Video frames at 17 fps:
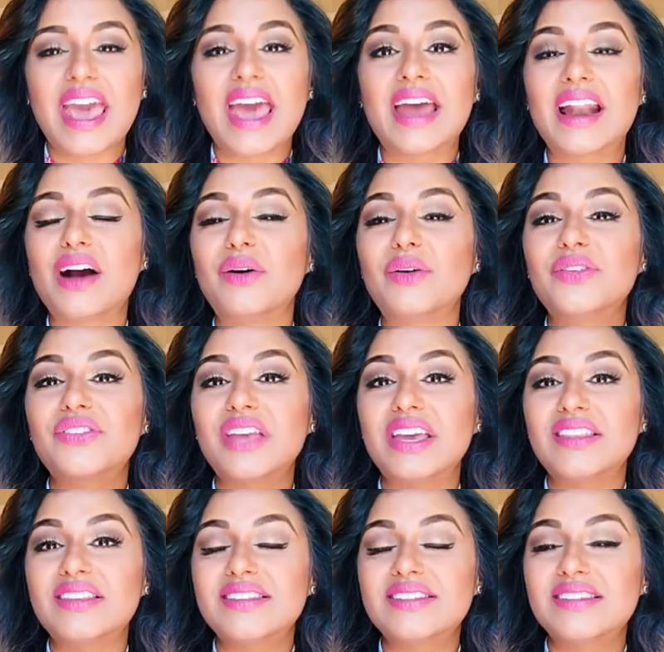And I'll
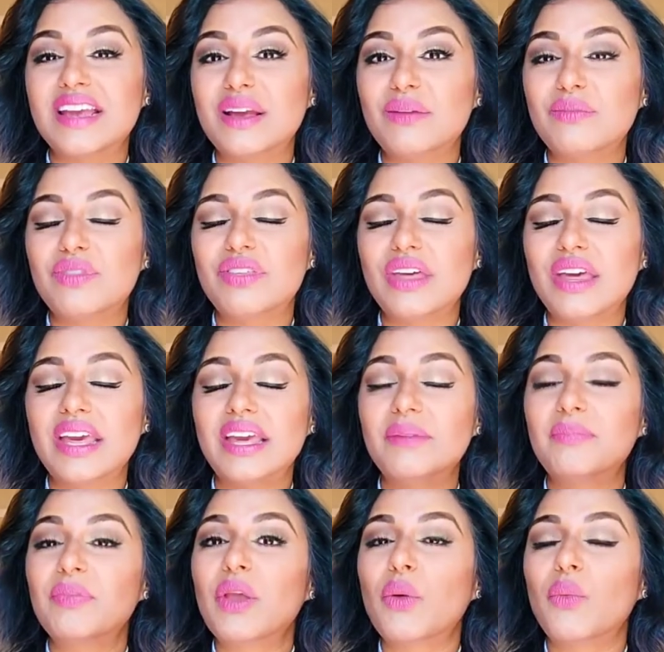say the same
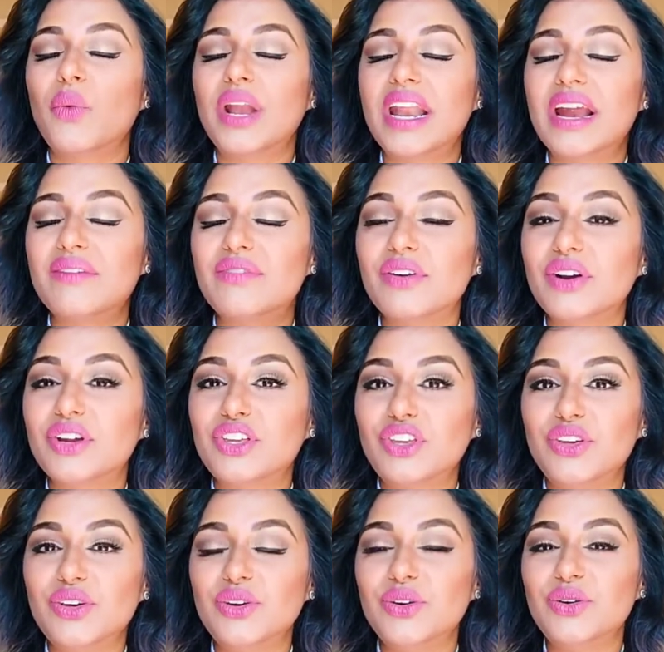thing whenever
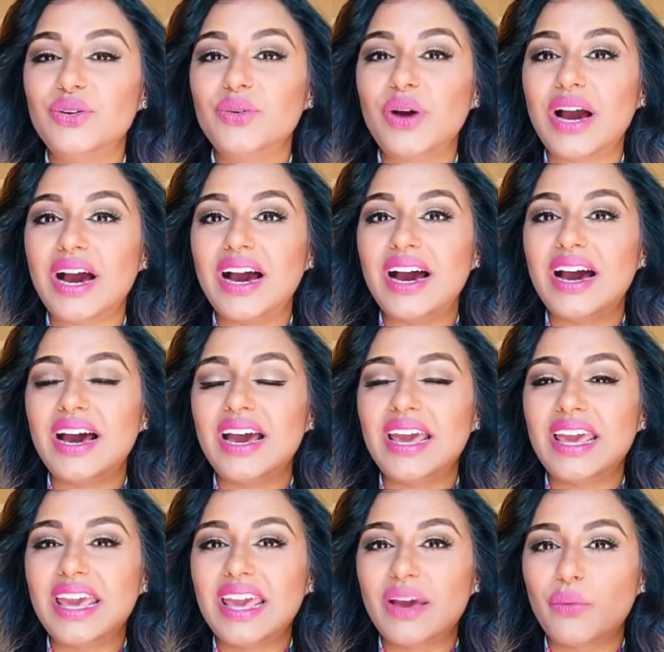you uh,
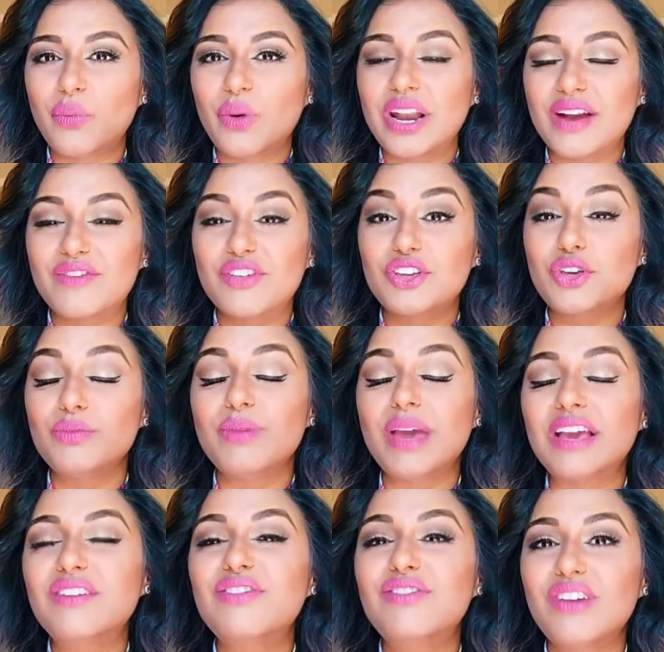whenever you
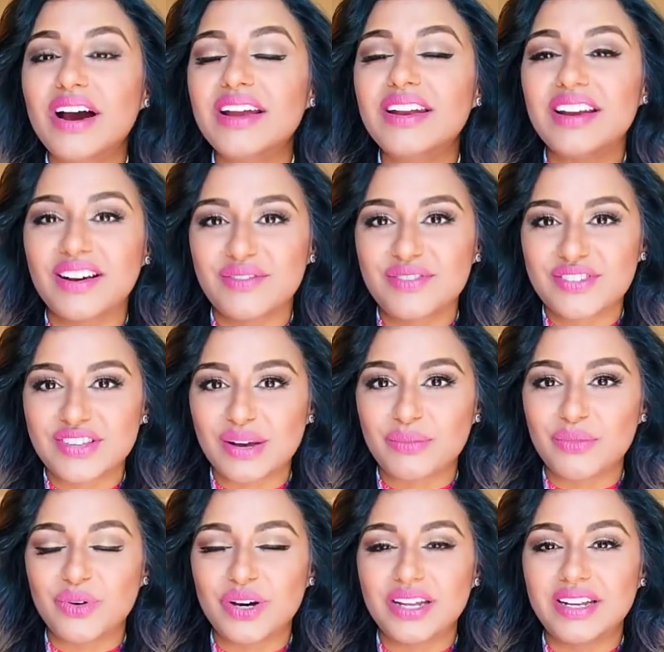make fun of
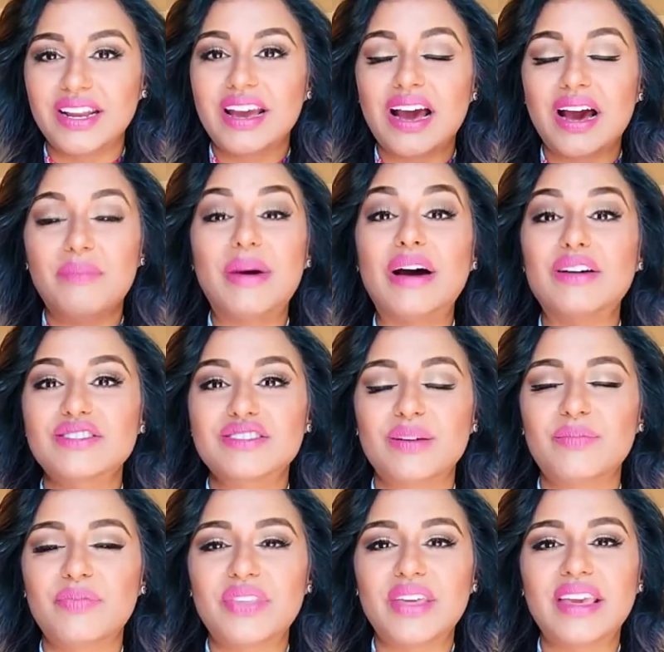someone about
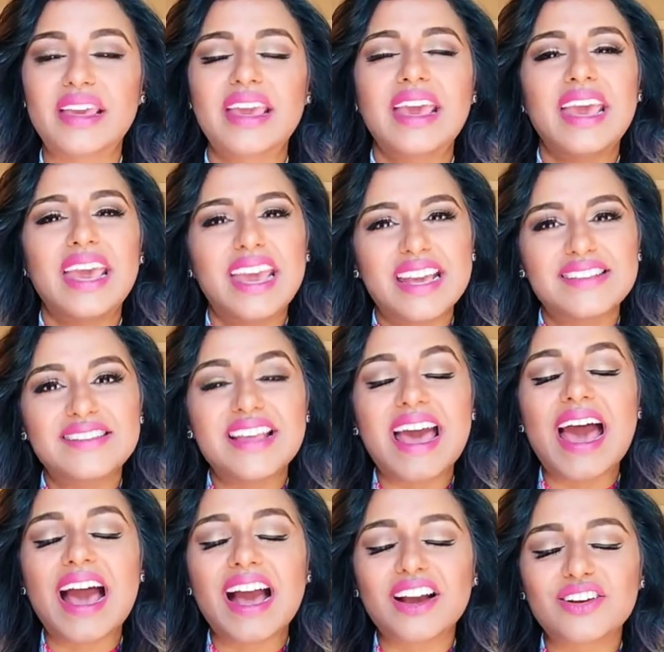something, it's
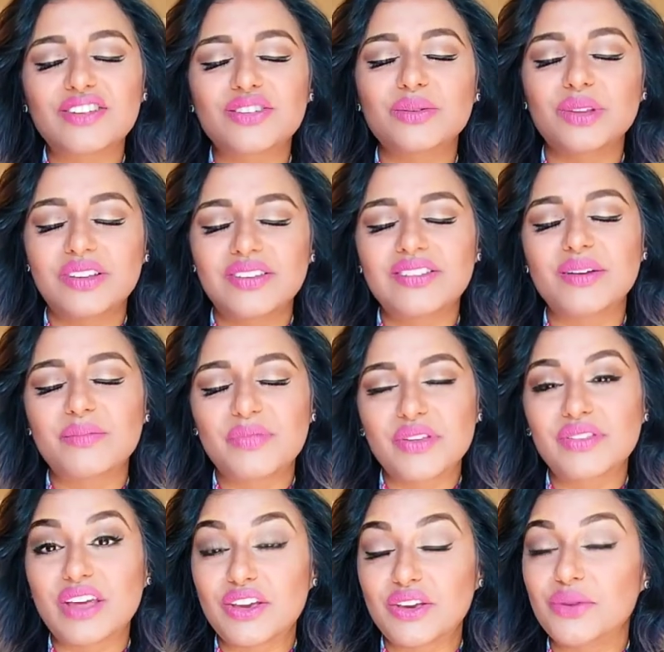actually
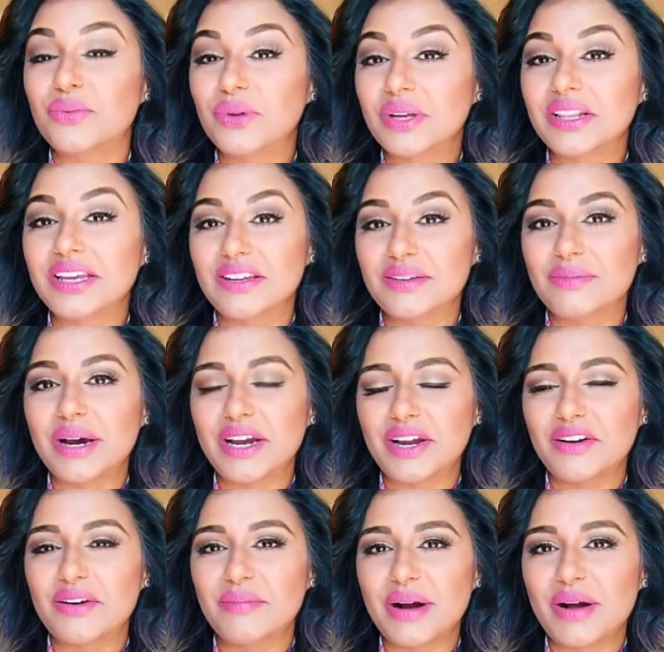something that you really
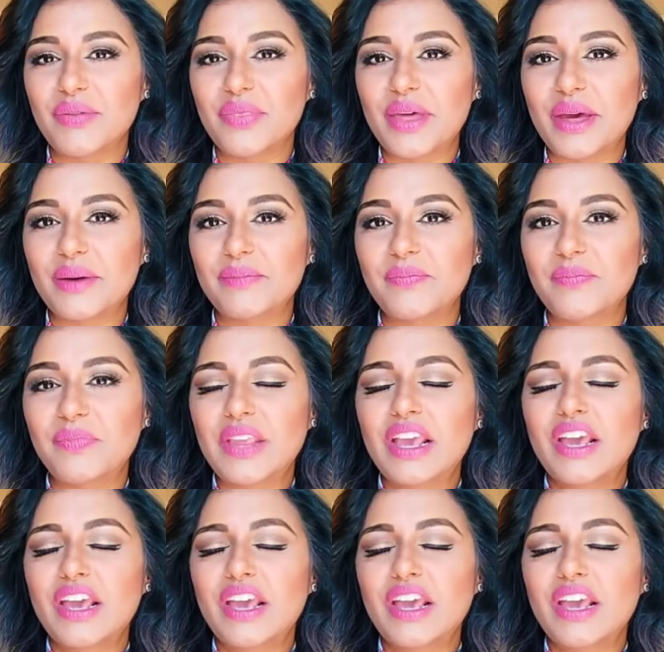admire about them.